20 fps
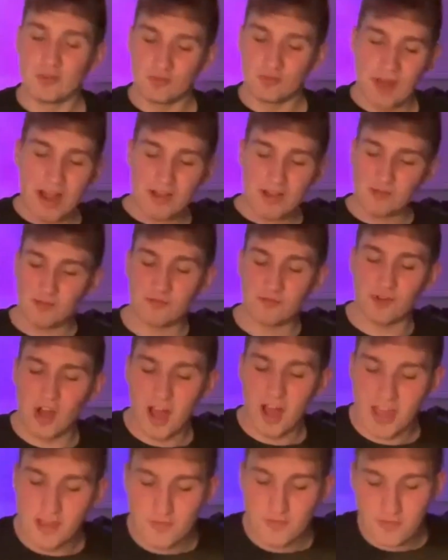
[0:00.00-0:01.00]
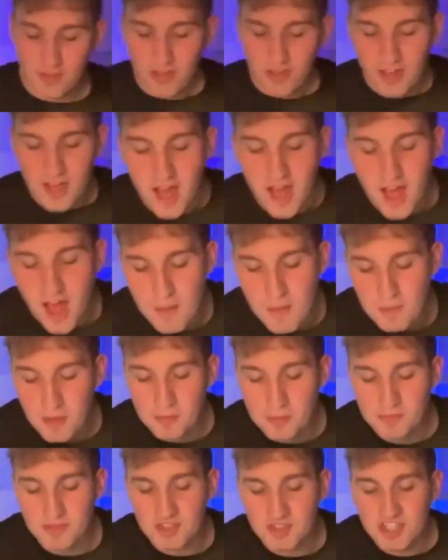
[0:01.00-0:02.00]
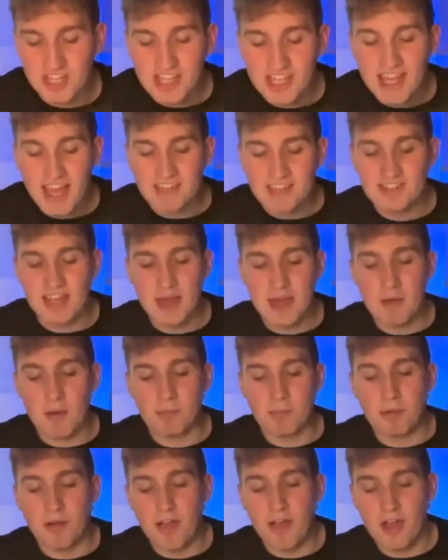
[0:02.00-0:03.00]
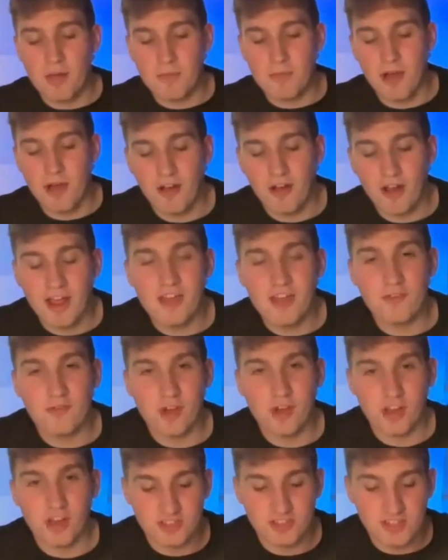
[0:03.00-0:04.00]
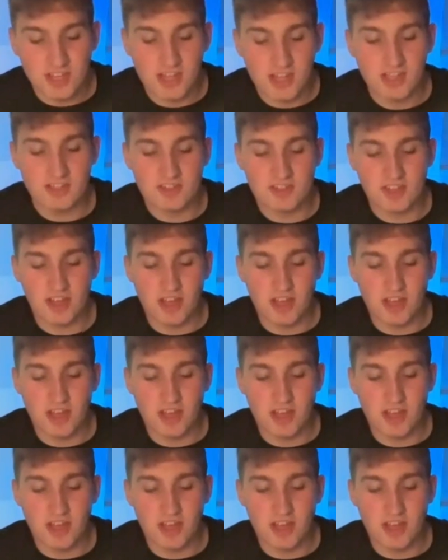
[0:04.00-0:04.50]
Round 5, CSM Baia Mare versus